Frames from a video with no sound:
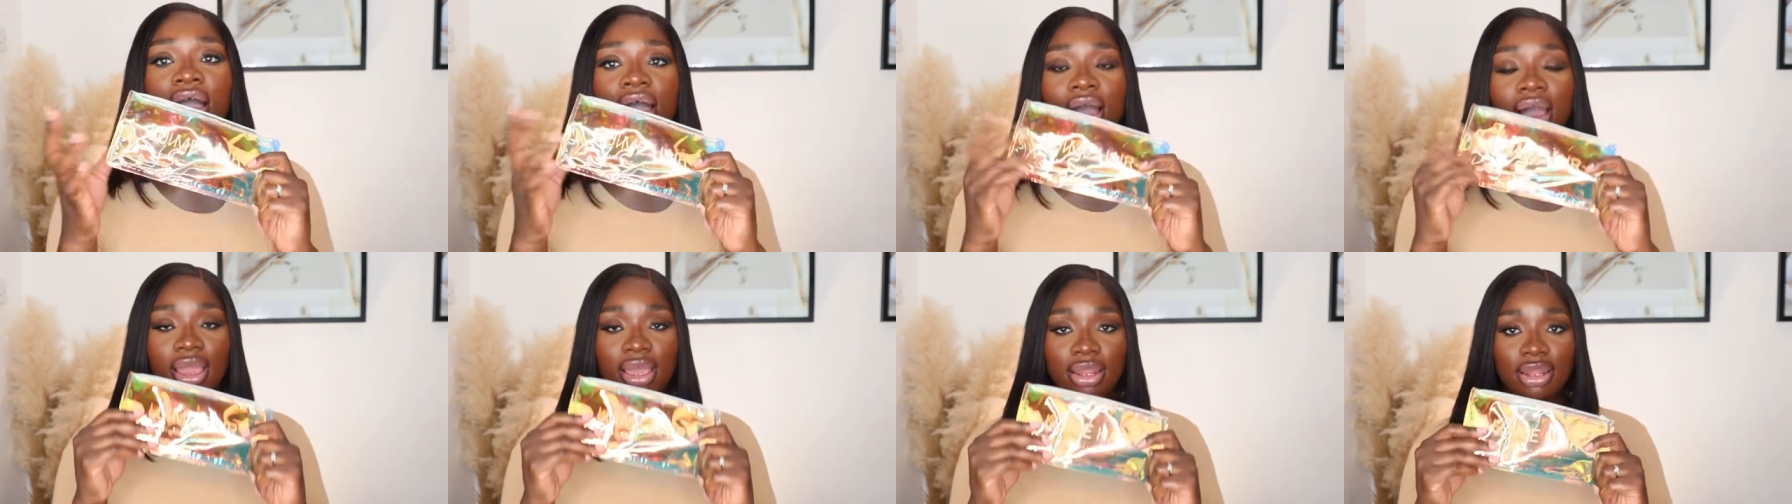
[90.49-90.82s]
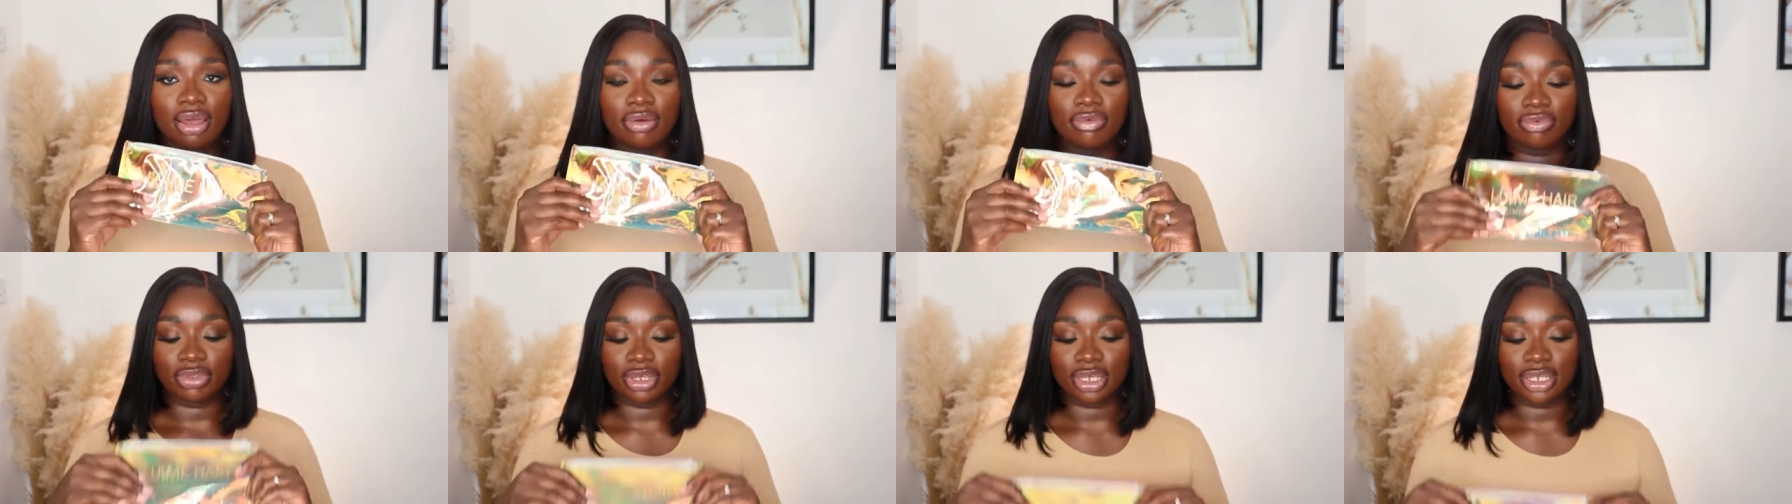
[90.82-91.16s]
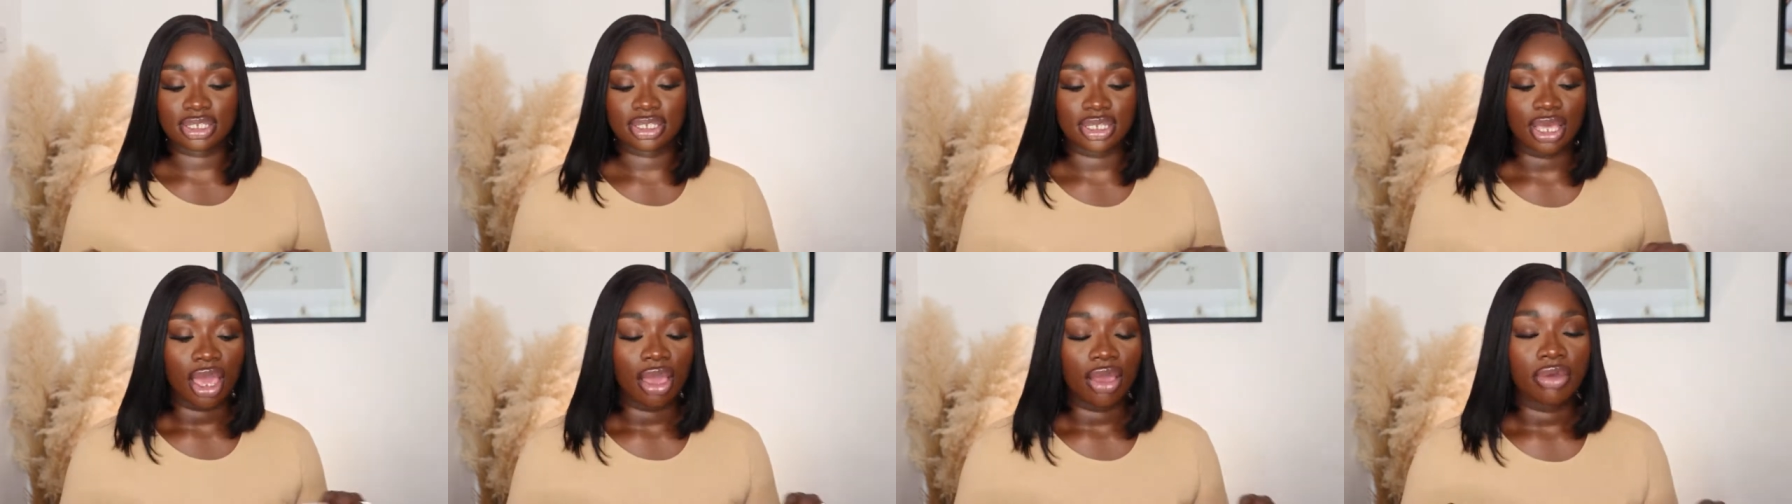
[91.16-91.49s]
I love
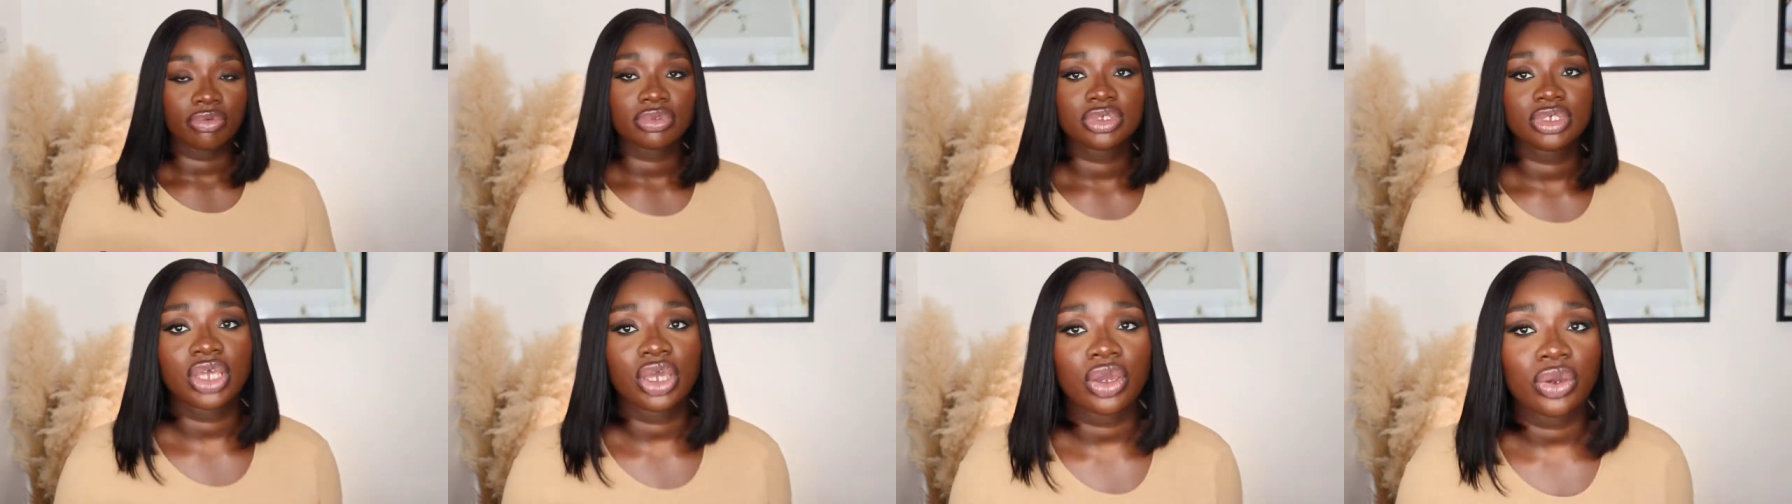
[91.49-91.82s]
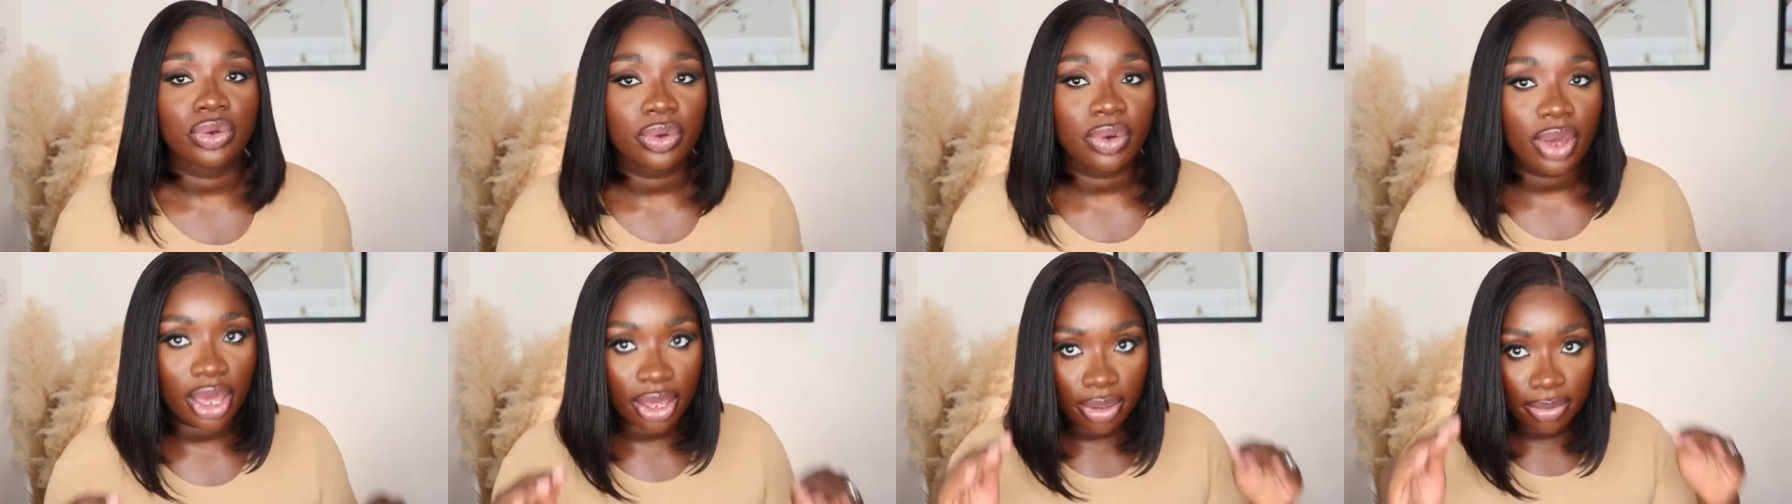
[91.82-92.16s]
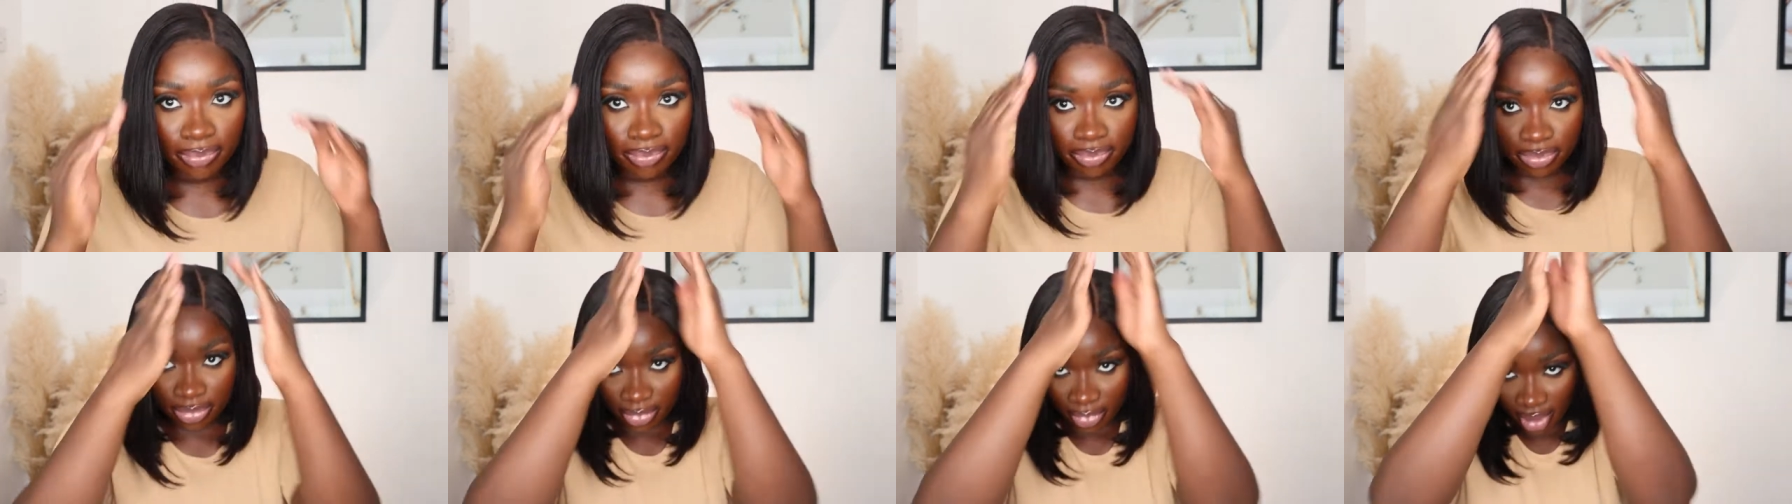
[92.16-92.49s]
this. So,
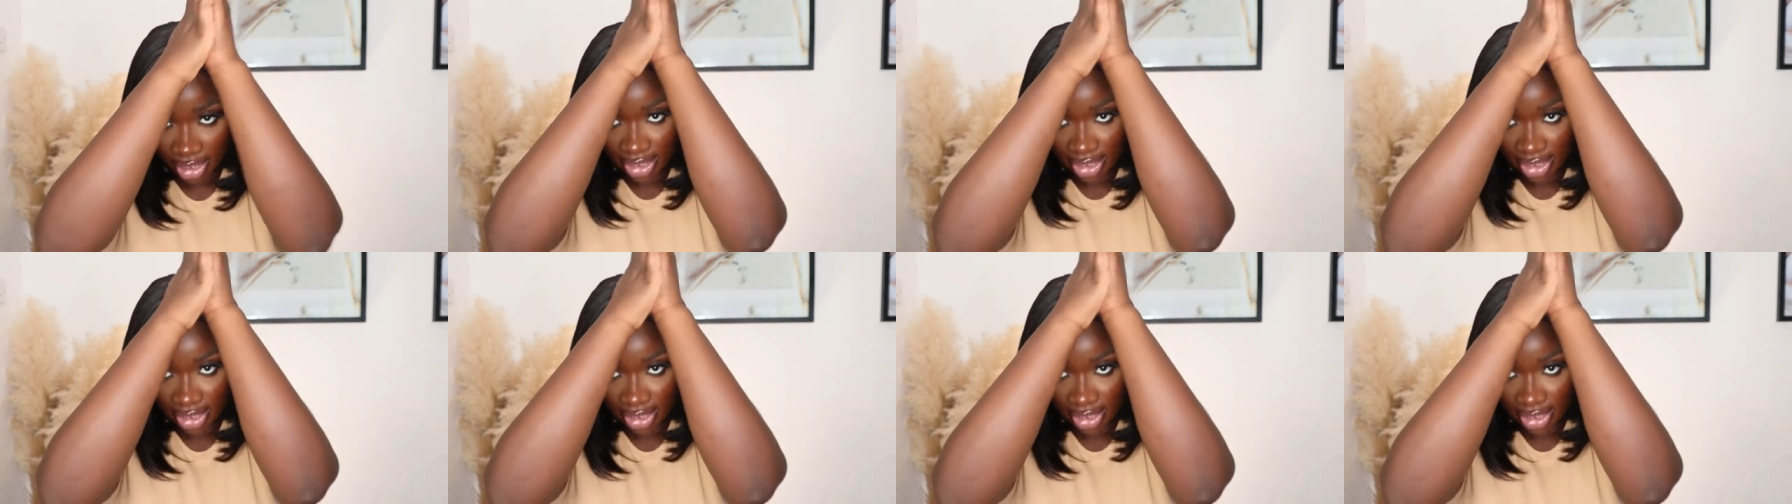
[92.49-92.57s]
um,